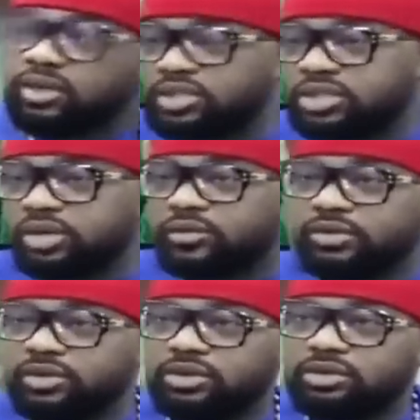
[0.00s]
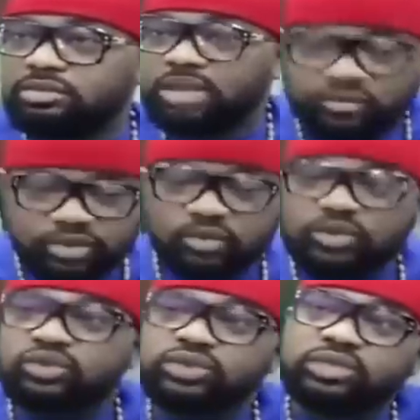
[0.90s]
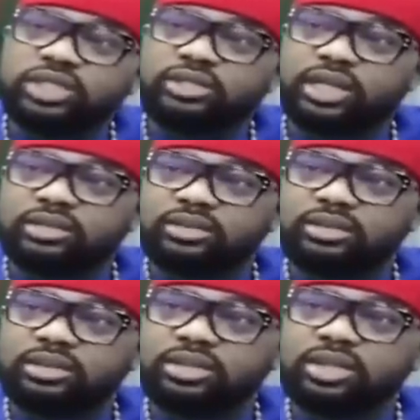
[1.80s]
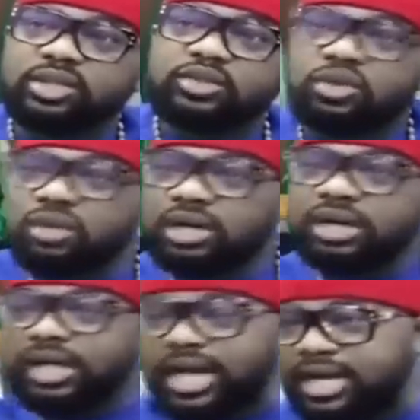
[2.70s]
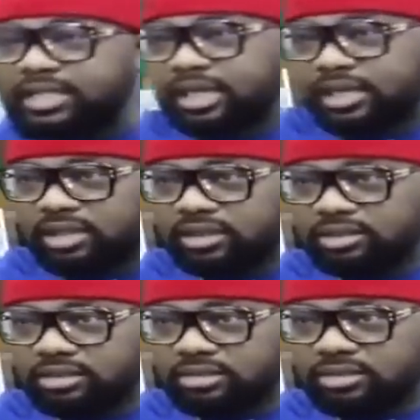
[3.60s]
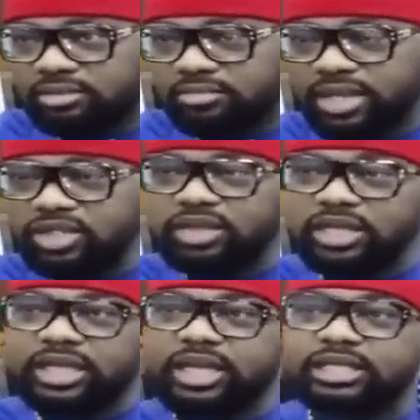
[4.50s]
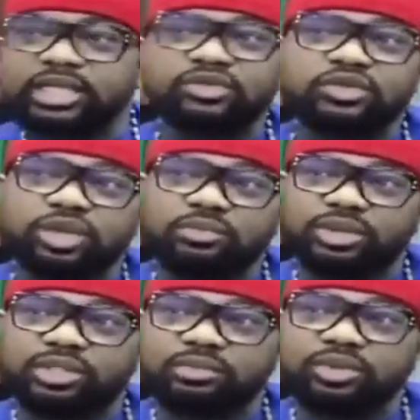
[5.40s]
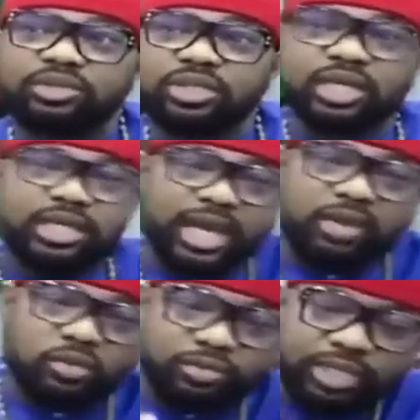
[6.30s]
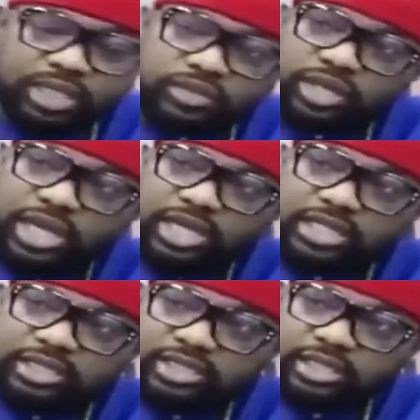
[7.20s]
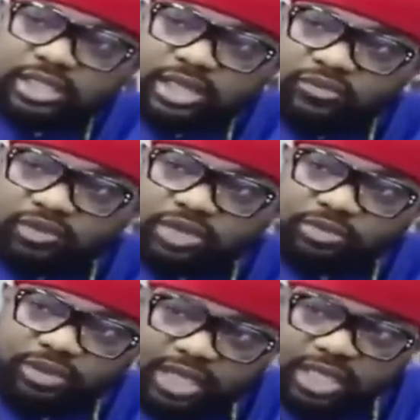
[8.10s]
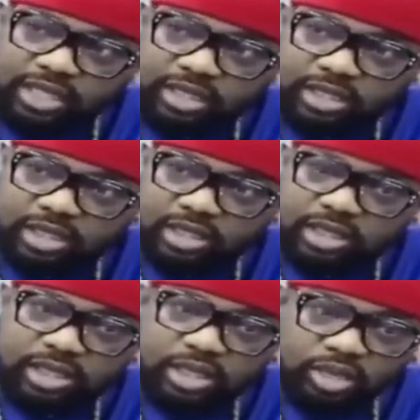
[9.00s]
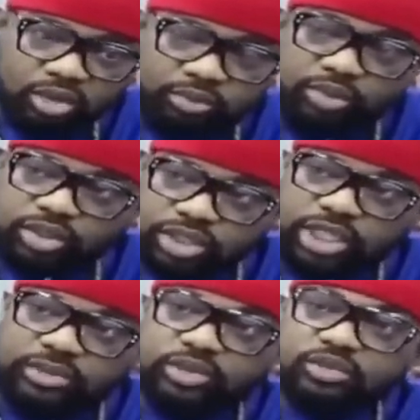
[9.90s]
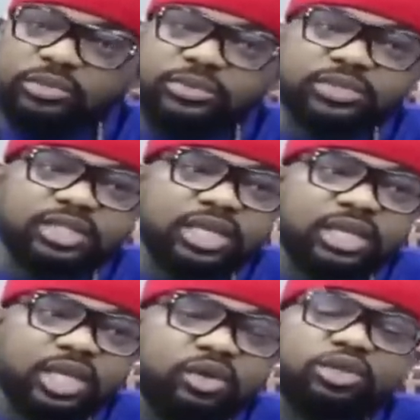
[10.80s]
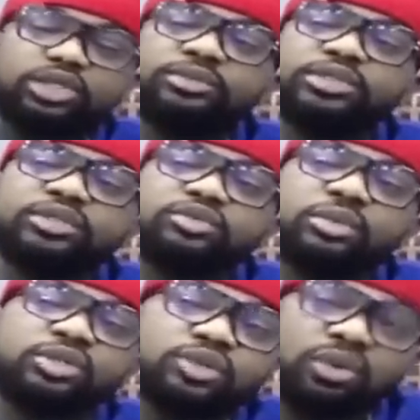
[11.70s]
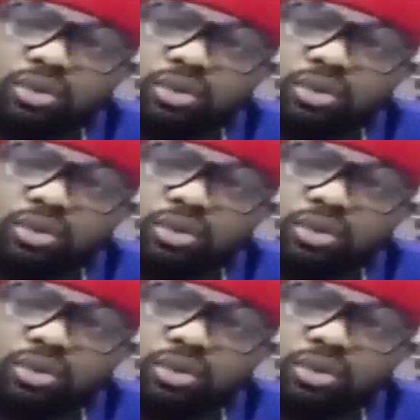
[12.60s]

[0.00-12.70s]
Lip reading: Courtesy of you. Everything was thrown to the ground. So, character. Measuring character is also important, because now we begin to realize, from the beginning, you brought shade. Because when people say he contributed so much,